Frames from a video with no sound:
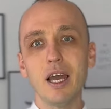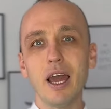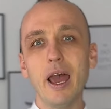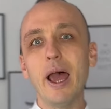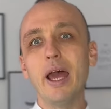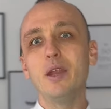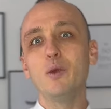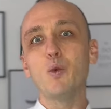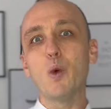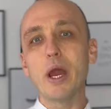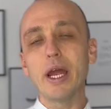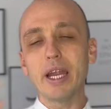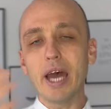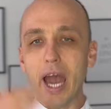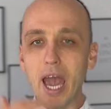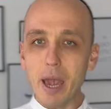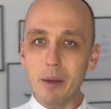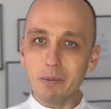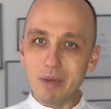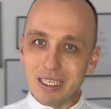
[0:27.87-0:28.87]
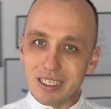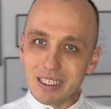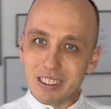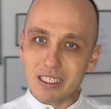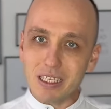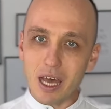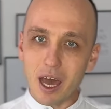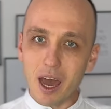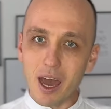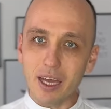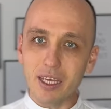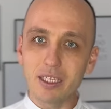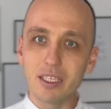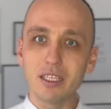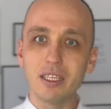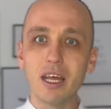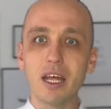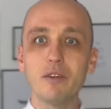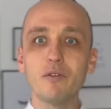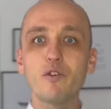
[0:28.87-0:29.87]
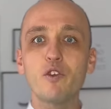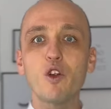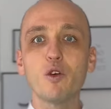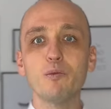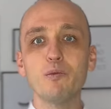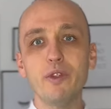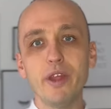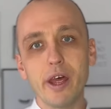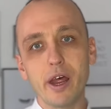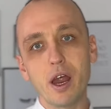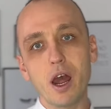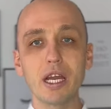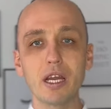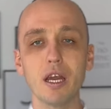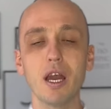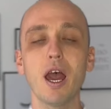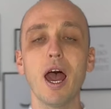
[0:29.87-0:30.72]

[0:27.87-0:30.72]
And when I am inside, then from there,